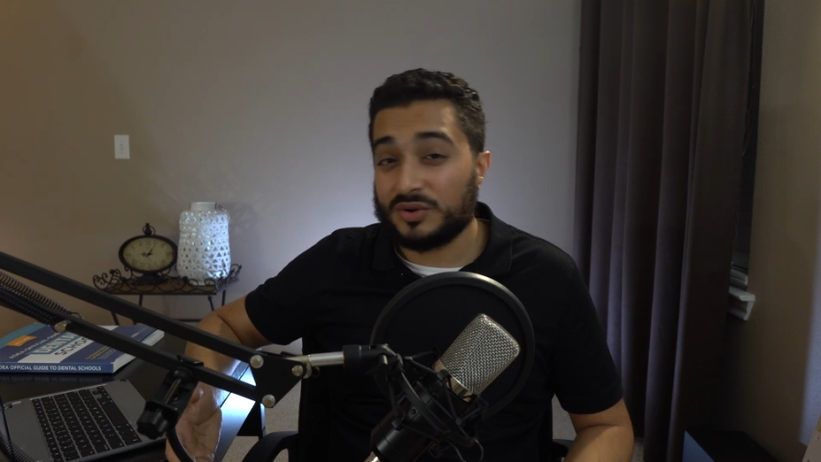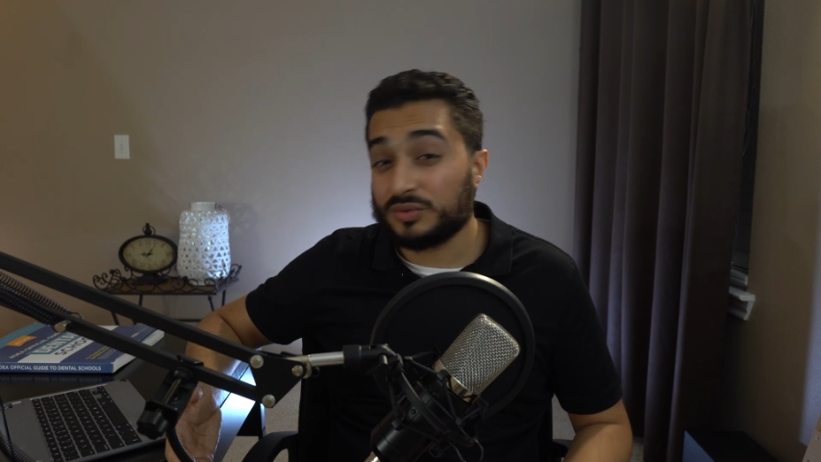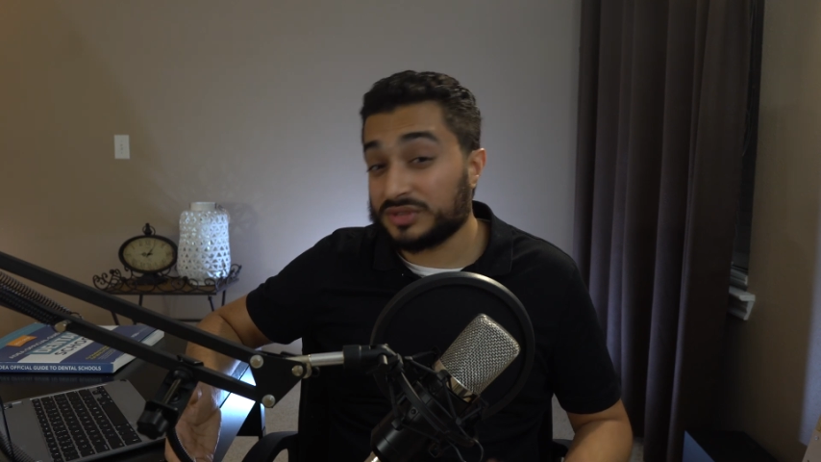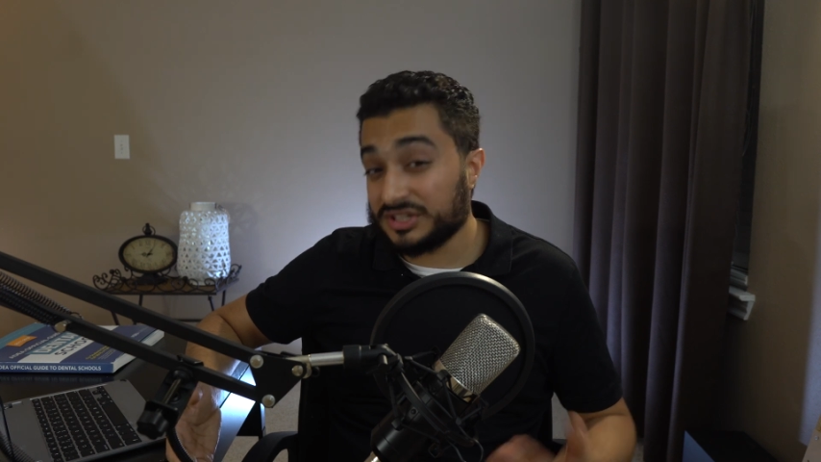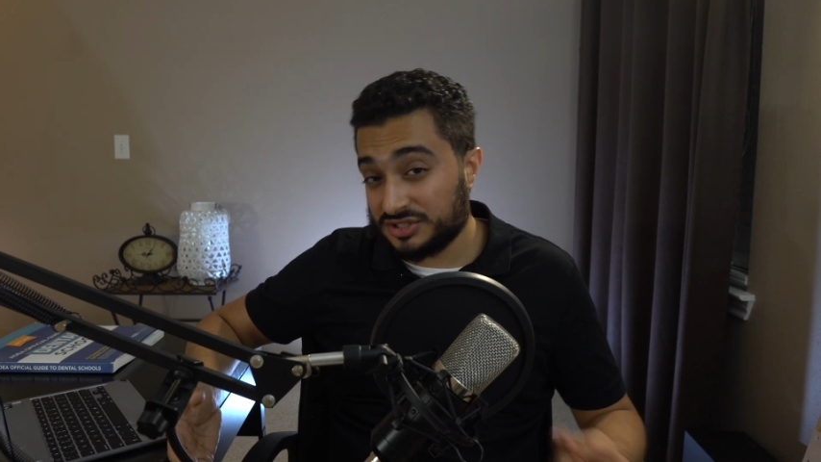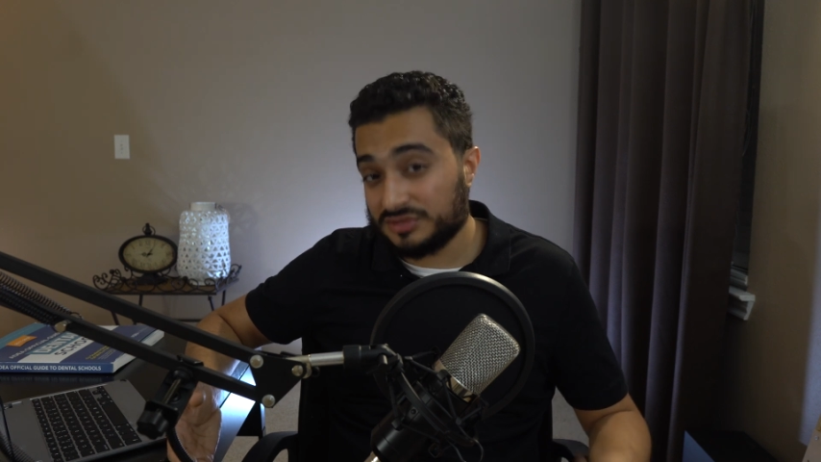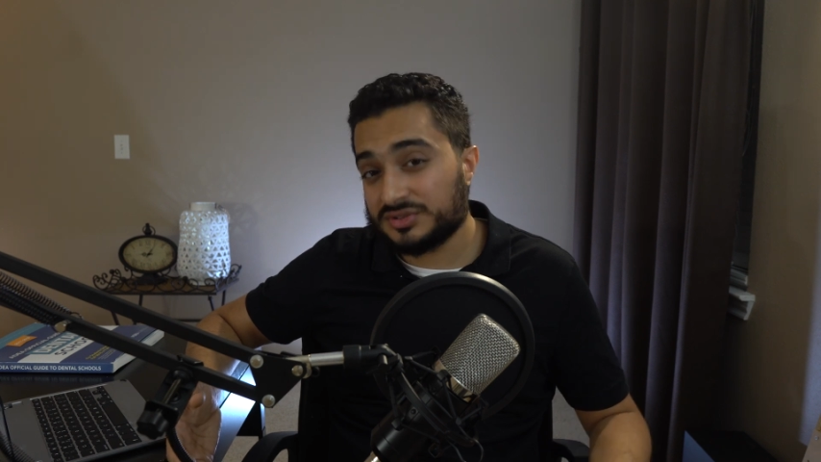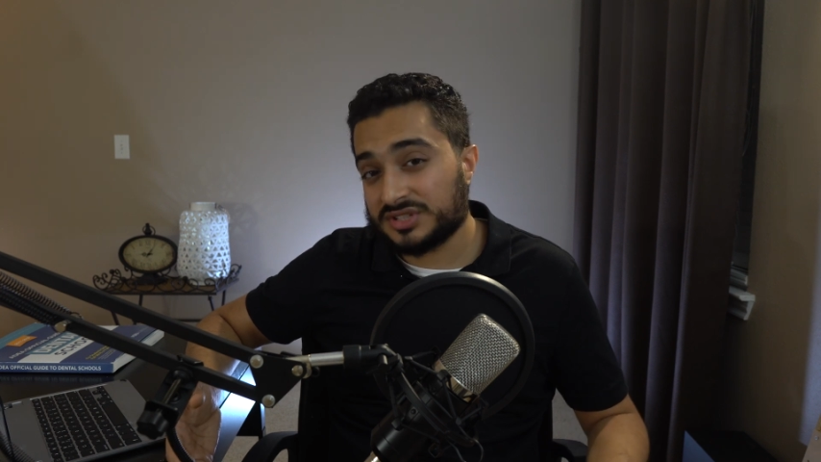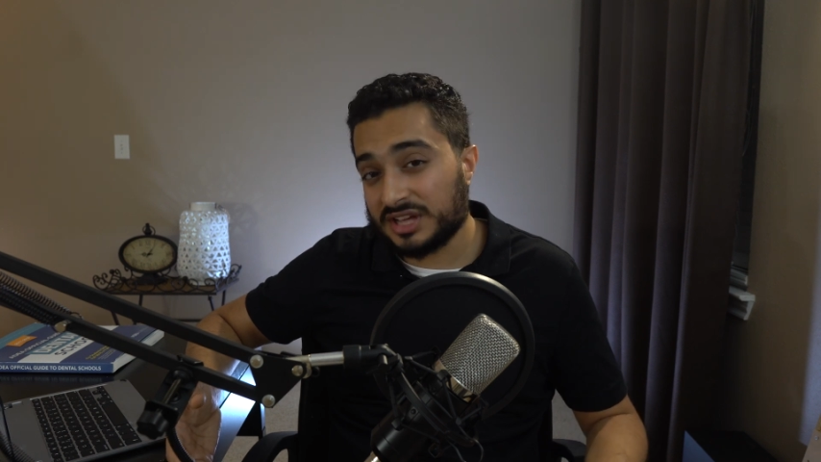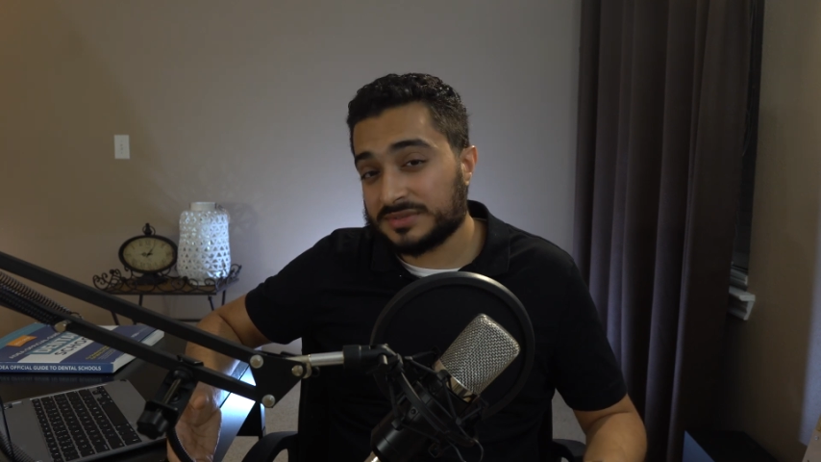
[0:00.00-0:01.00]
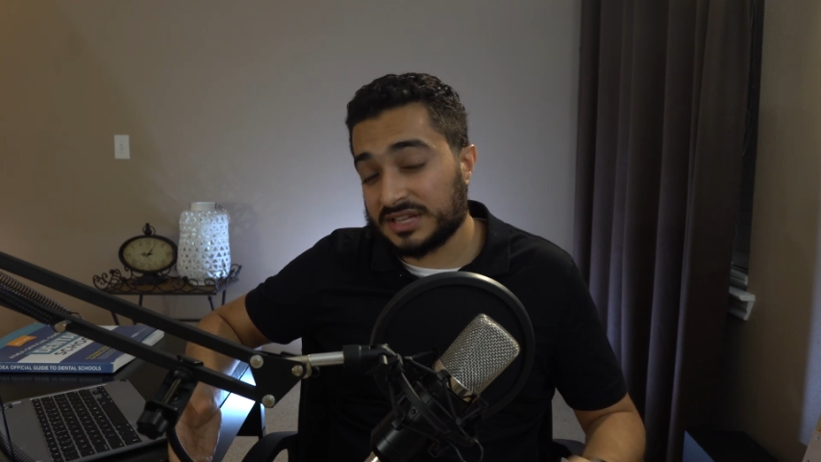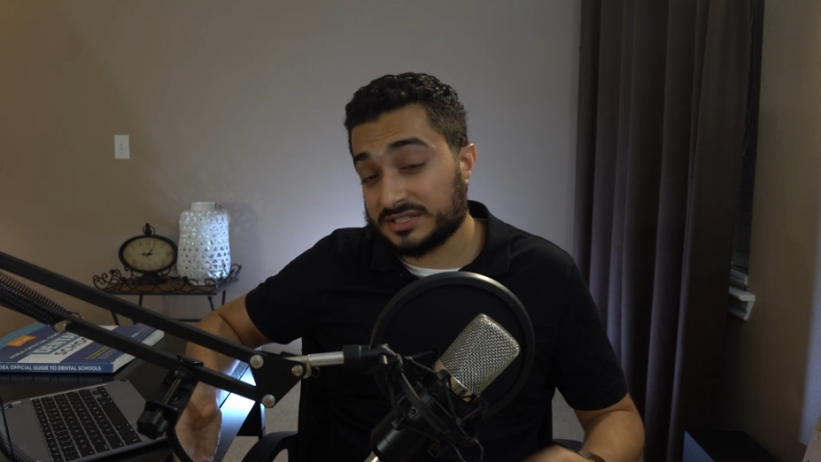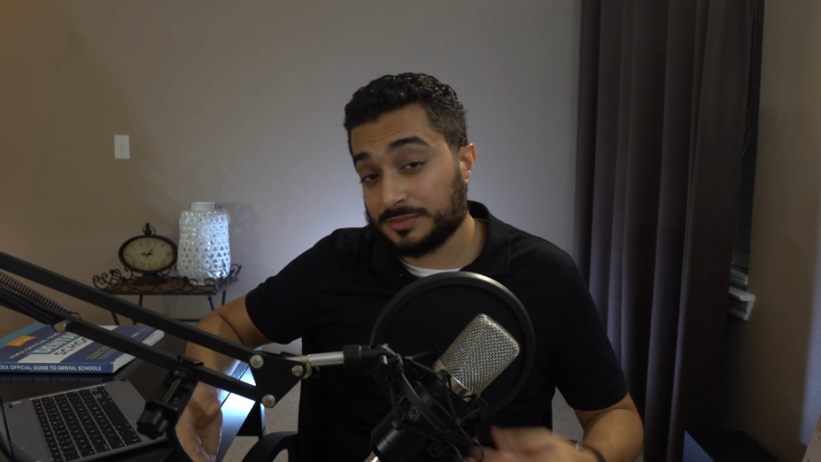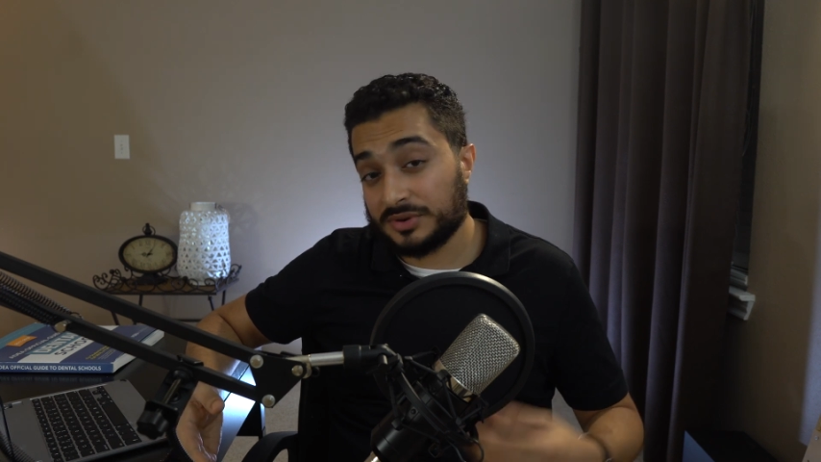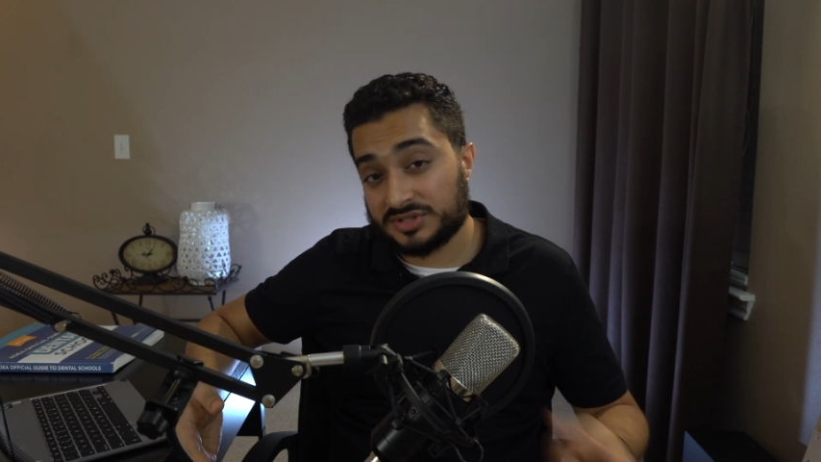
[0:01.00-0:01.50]
only two steps as
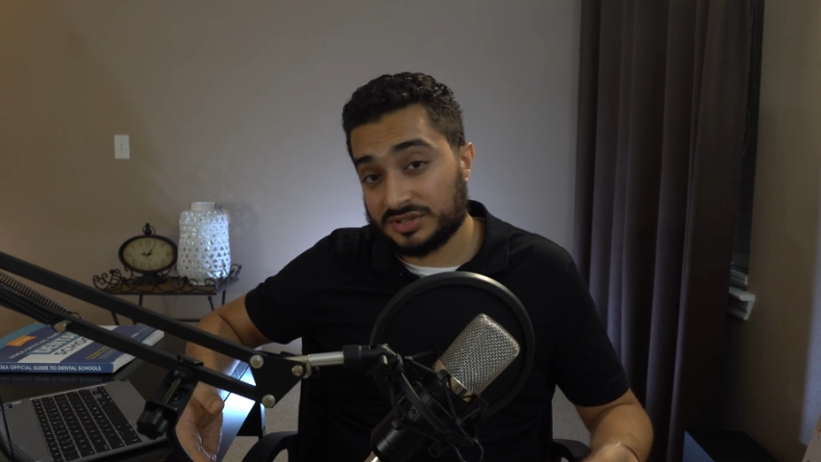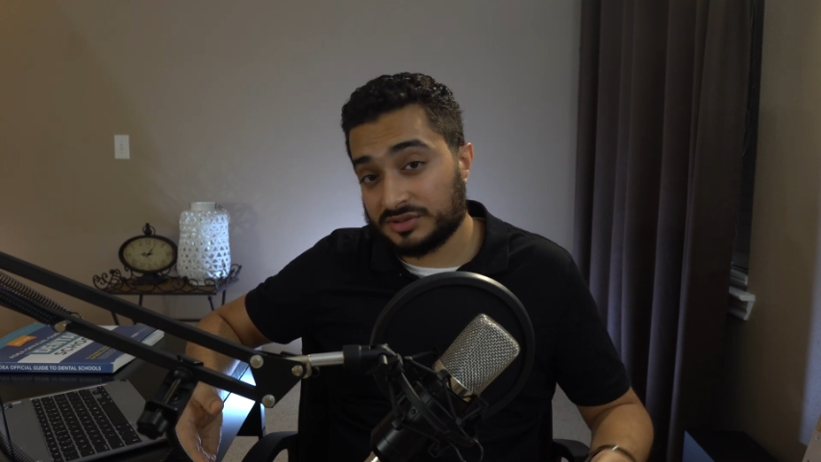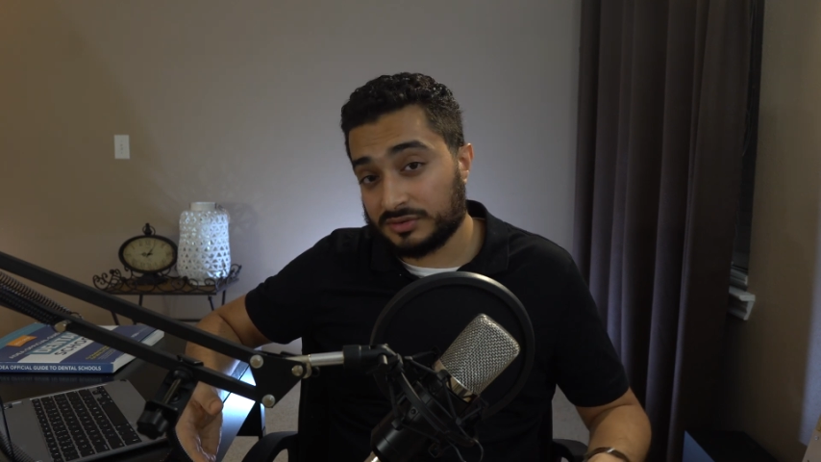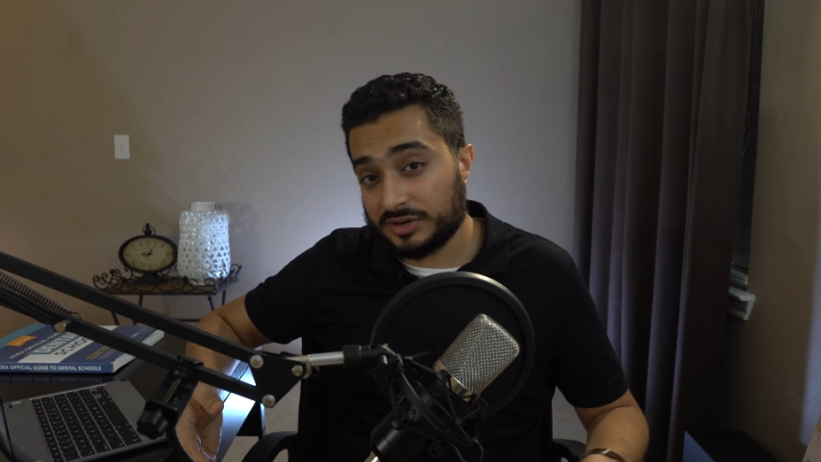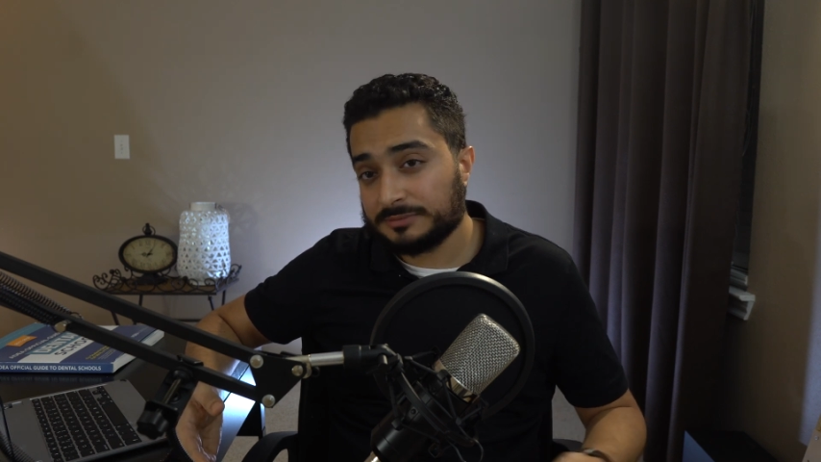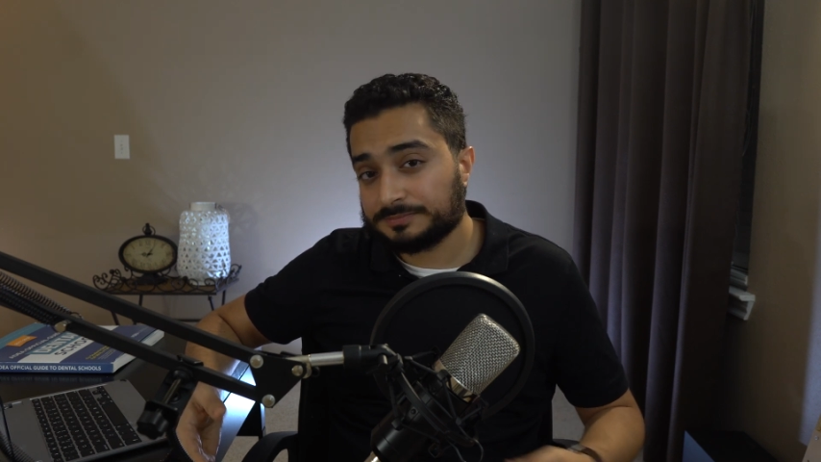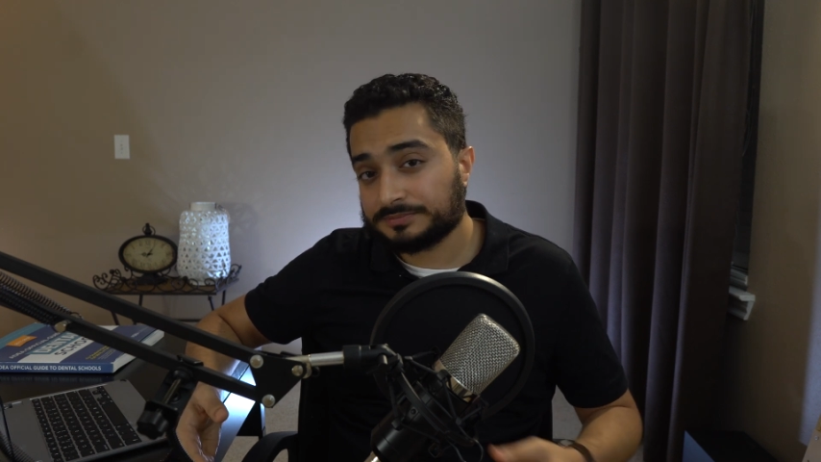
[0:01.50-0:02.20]
opposed to three.